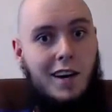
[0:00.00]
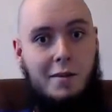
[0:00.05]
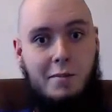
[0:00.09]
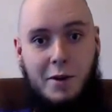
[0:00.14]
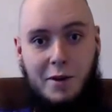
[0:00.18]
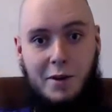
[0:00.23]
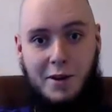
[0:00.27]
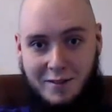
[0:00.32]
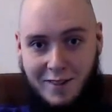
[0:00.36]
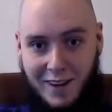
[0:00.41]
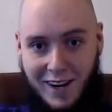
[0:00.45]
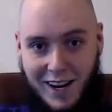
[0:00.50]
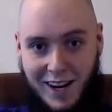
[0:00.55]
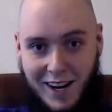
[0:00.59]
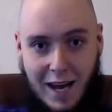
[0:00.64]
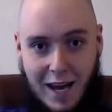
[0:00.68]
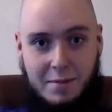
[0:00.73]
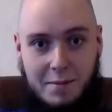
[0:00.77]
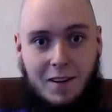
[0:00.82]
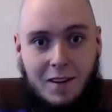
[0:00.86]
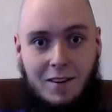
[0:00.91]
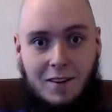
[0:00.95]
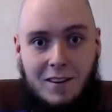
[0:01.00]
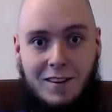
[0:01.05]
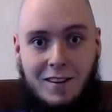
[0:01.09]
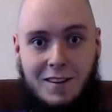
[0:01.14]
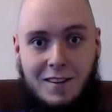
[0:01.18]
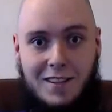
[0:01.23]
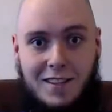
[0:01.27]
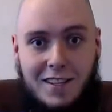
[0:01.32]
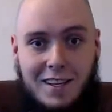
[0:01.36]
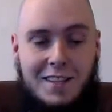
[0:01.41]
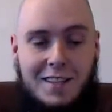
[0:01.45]
I'm always very happy to learn
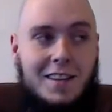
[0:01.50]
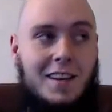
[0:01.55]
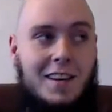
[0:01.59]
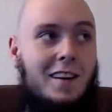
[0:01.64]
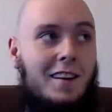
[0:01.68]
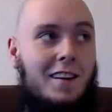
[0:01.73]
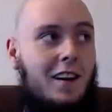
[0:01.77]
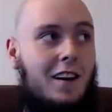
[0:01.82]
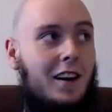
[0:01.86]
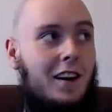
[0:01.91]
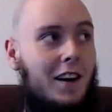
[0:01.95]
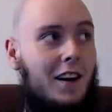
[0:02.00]
those things.